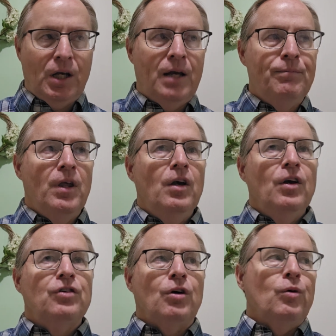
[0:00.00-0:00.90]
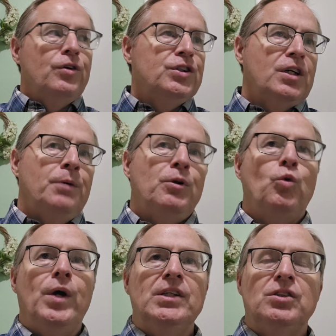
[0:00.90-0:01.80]
Okay. So there's a couple
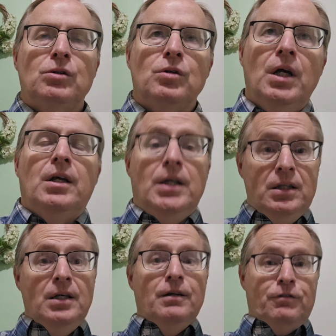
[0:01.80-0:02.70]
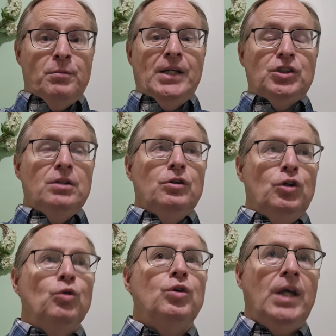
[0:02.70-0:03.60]
of ways to get the information.
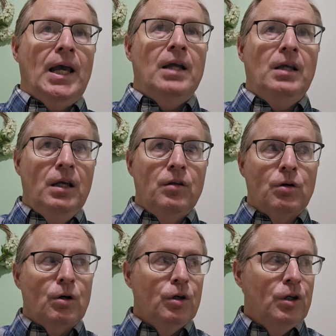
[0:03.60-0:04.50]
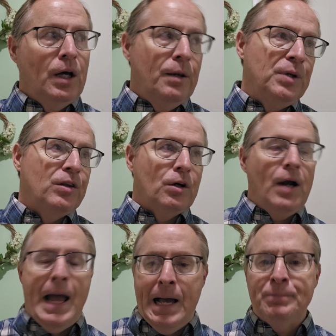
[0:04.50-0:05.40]
You can there
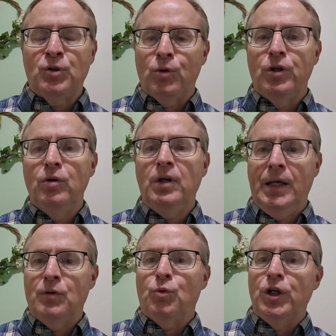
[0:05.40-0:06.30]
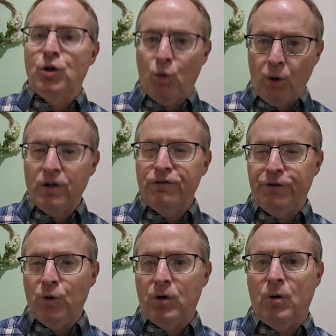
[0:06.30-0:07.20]
are apps where you can record the
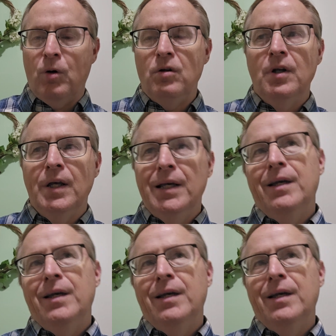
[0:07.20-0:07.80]
phone call.